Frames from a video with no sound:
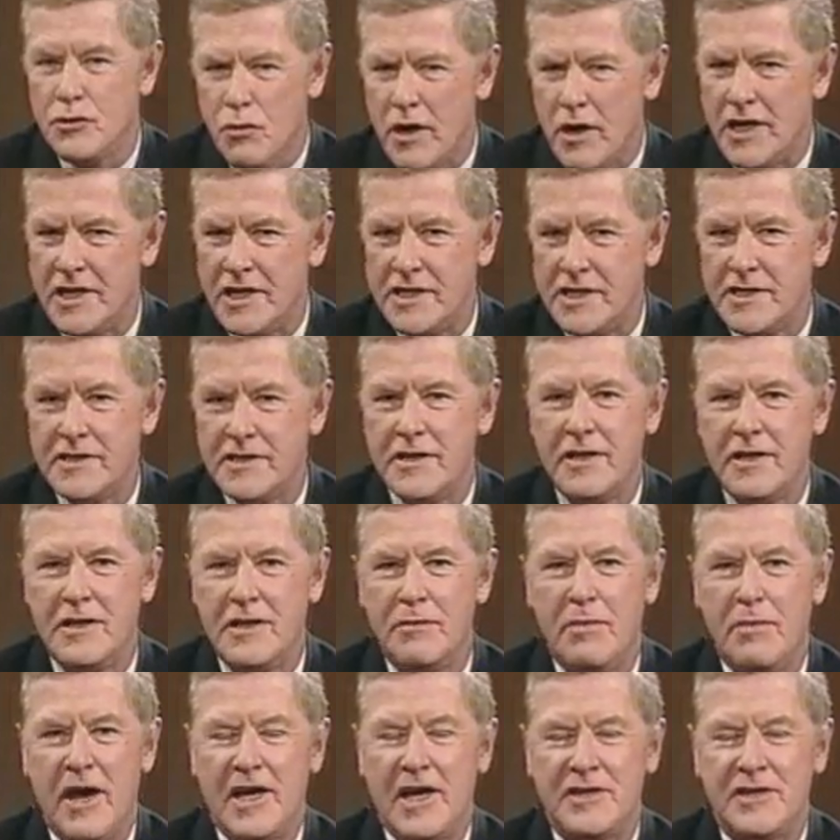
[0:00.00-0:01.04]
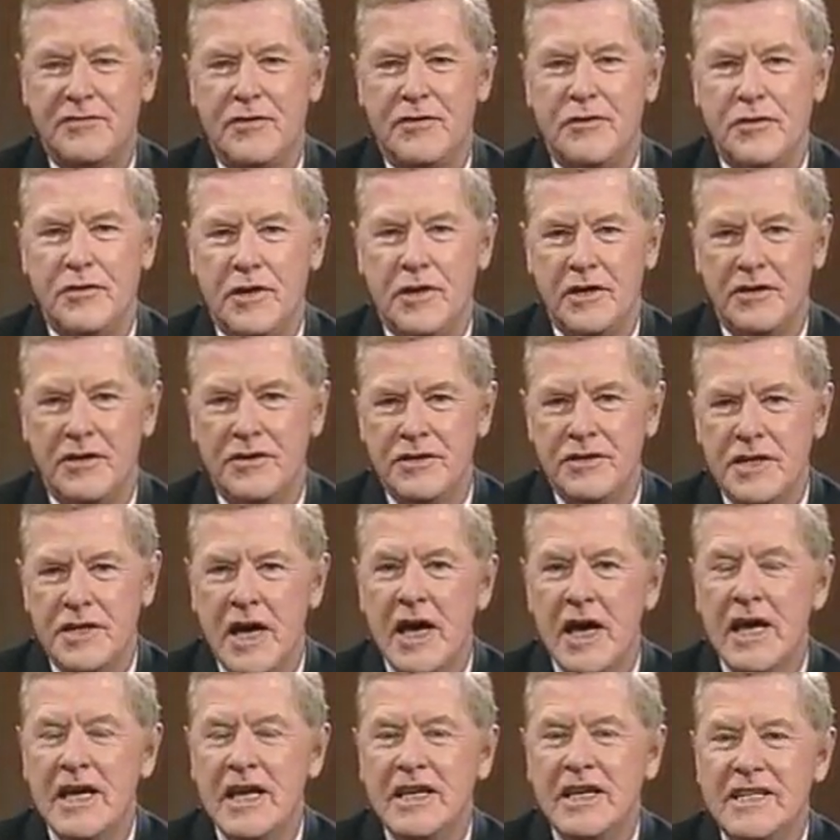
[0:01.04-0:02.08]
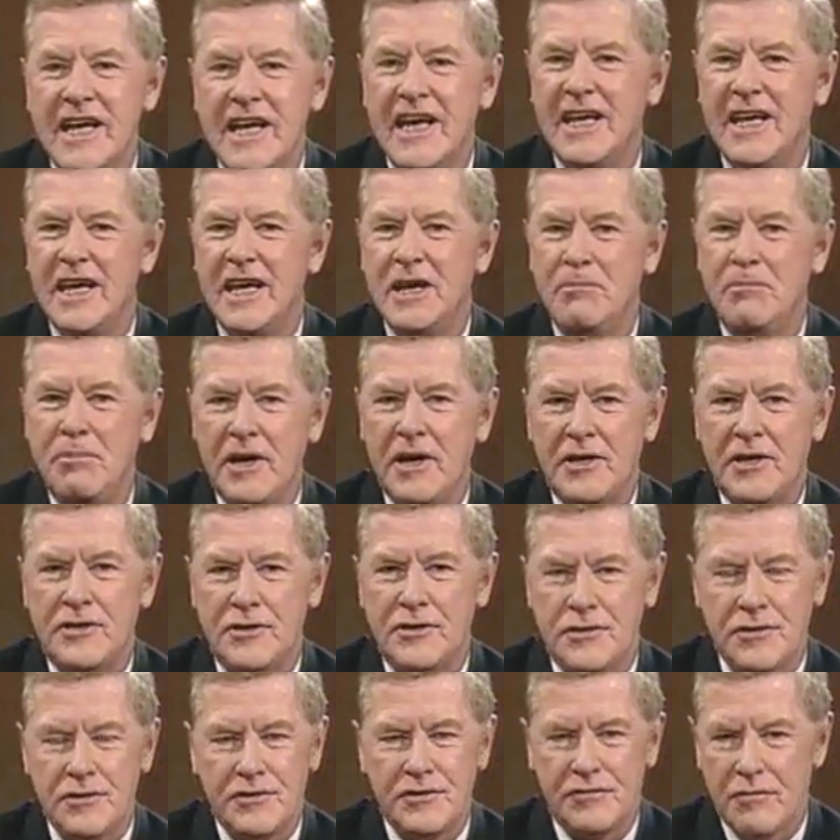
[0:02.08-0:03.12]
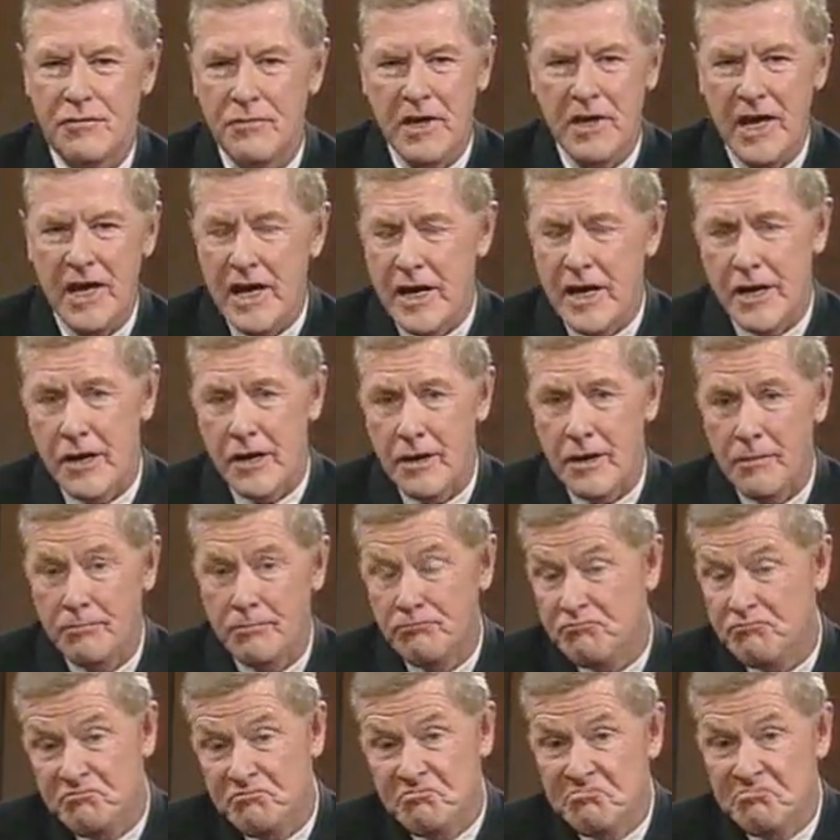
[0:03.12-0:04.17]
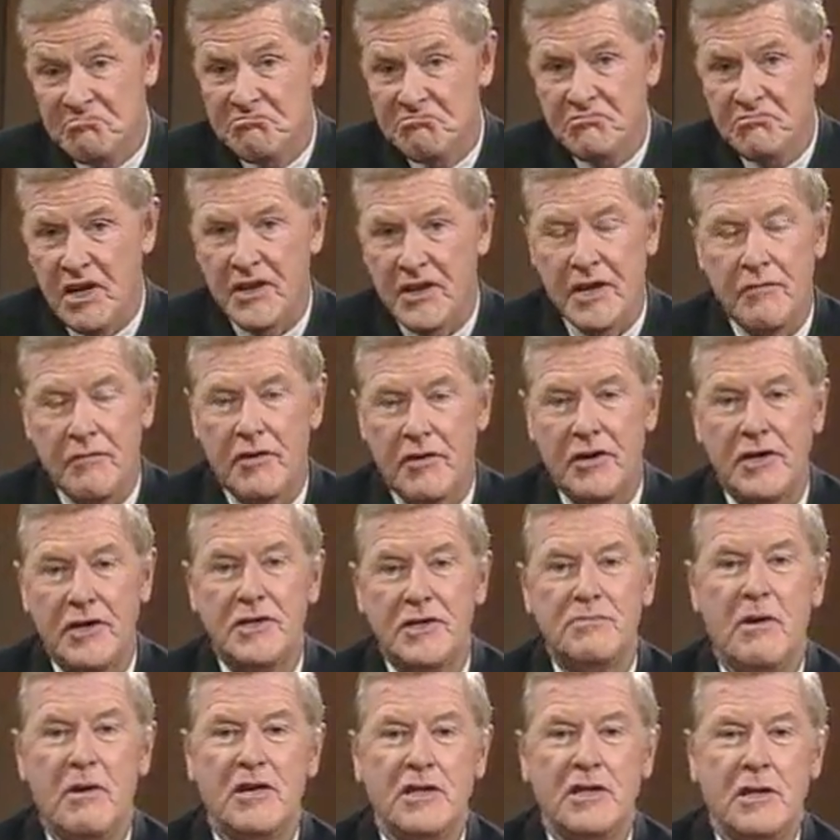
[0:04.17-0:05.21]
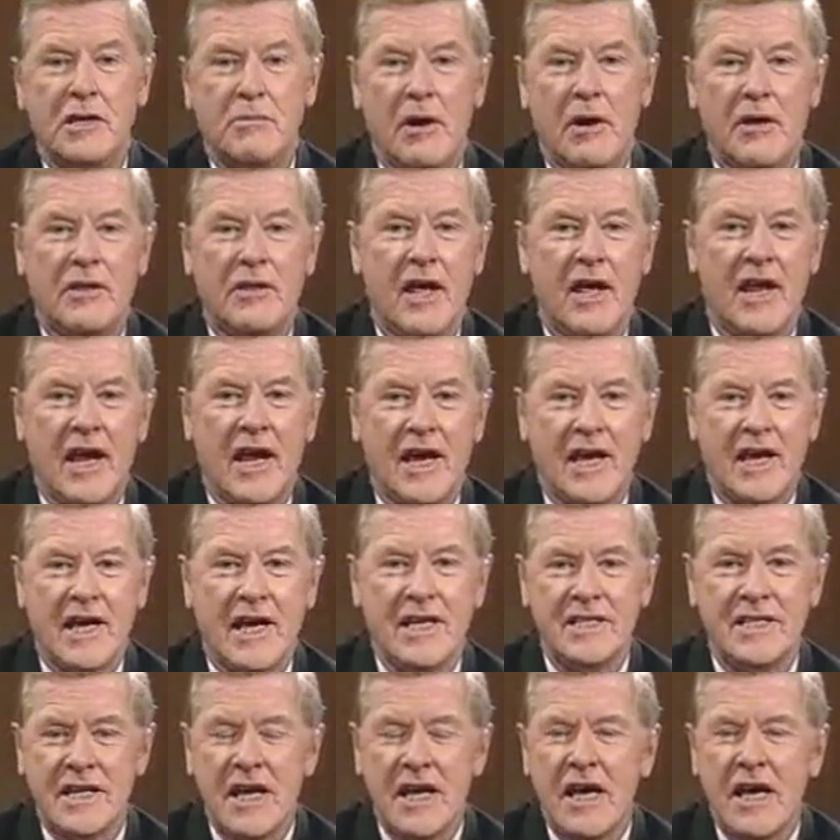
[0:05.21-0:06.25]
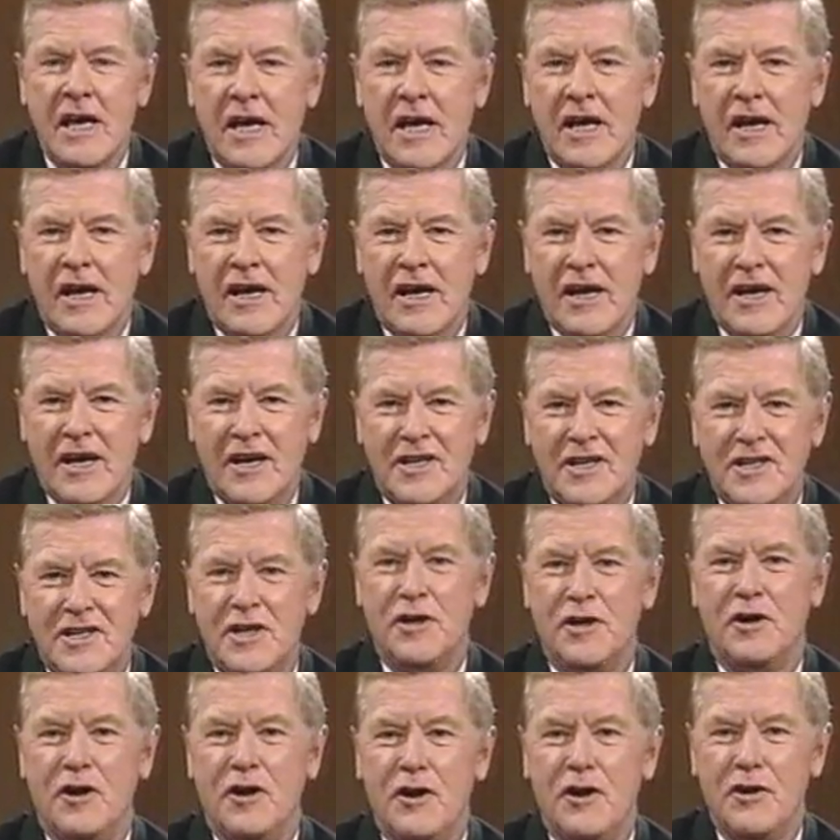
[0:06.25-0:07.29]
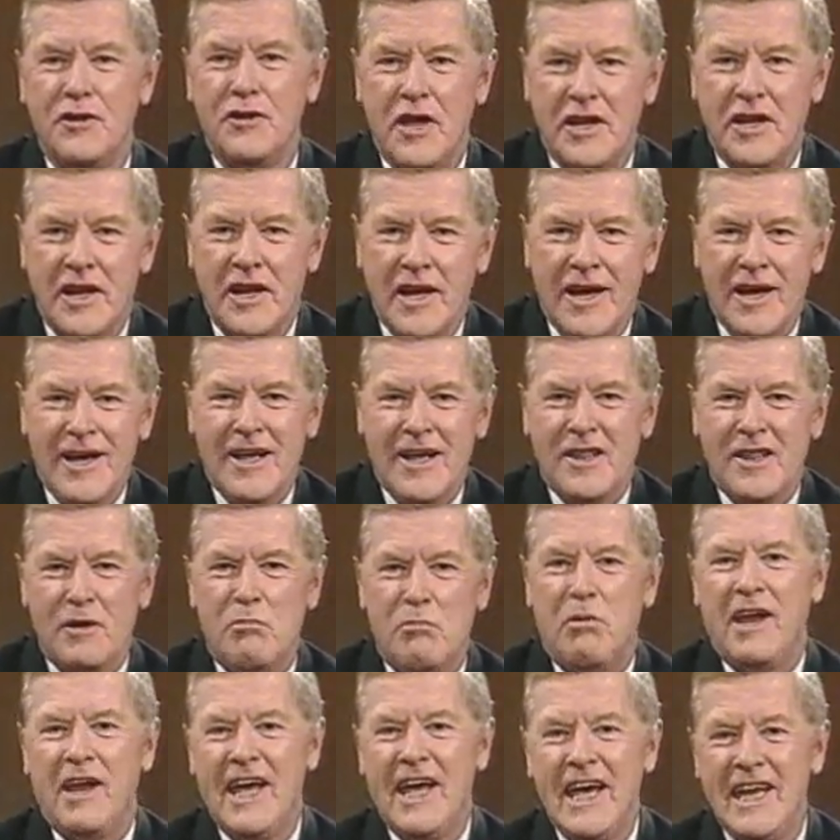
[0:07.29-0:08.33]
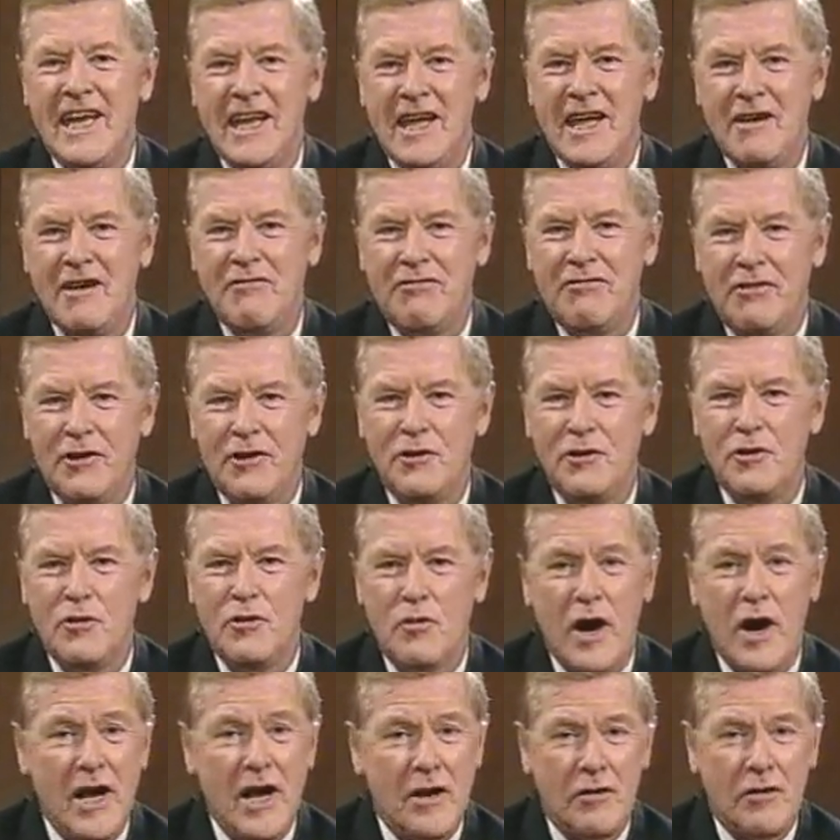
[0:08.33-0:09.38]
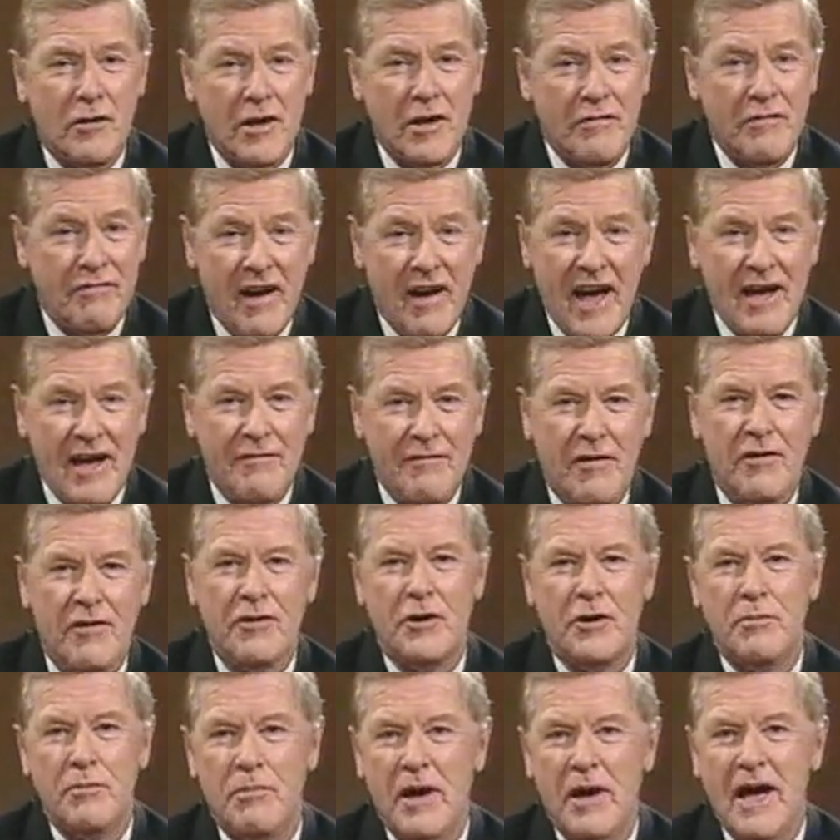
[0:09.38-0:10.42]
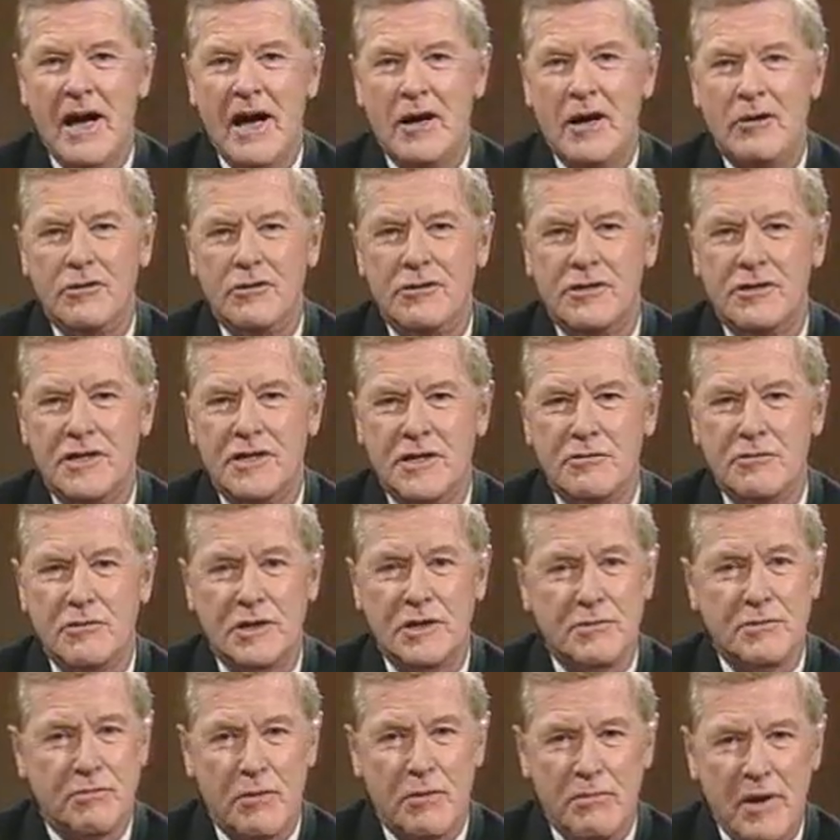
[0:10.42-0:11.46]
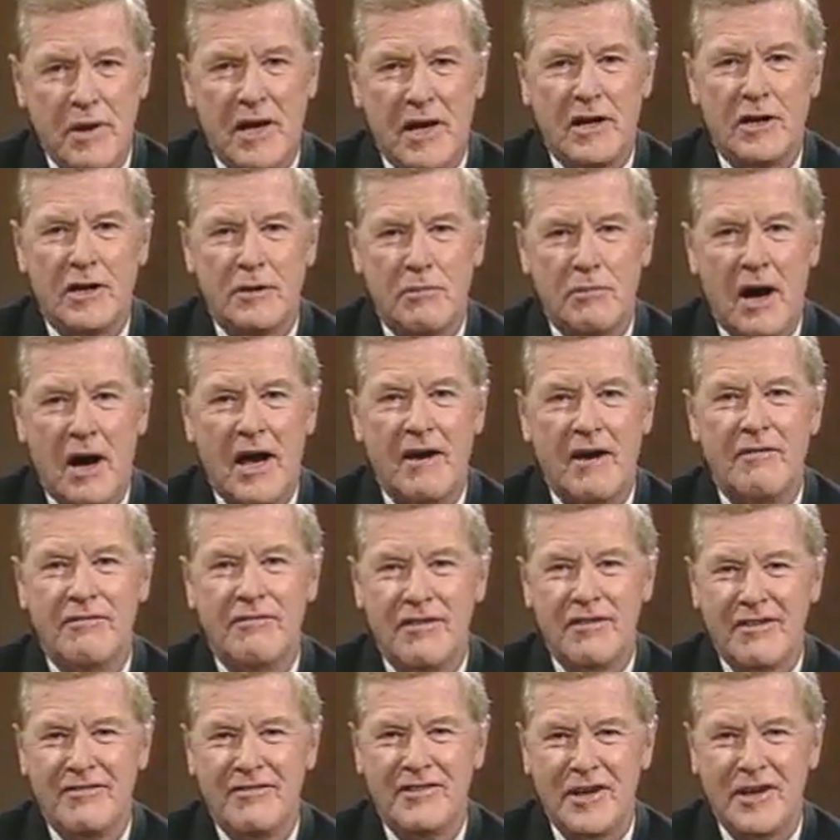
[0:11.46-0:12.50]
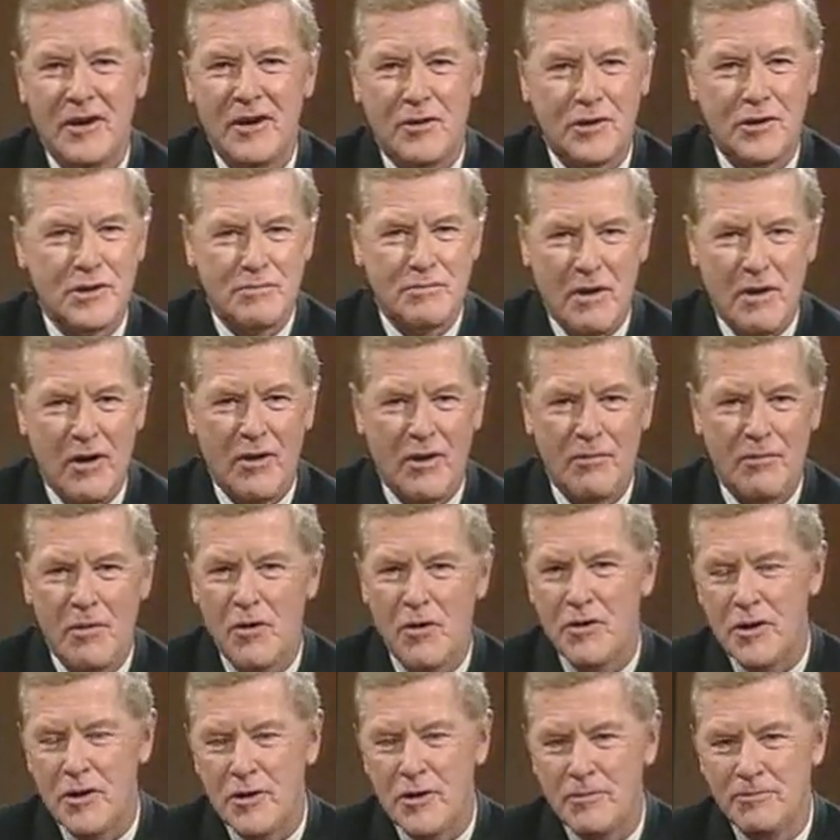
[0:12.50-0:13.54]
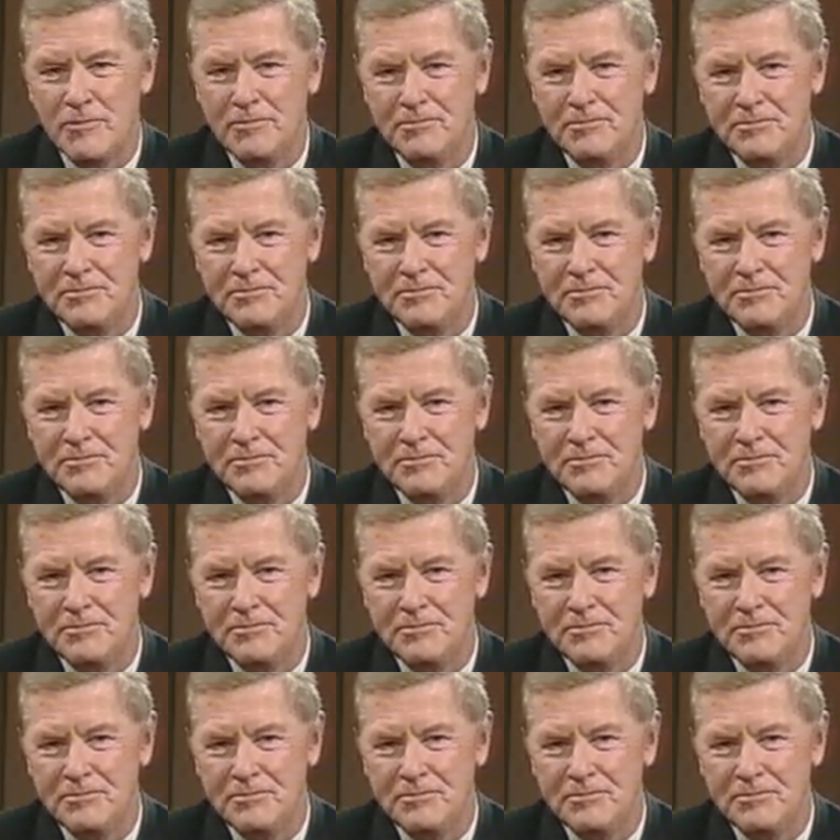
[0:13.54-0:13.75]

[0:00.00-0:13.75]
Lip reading: twice in the past few years, taking pictures from the air. Nothing very special about that, I guess, until you learn that the plane he flew weighed only 500 pounds and was propelled by a 50-horsepower motor.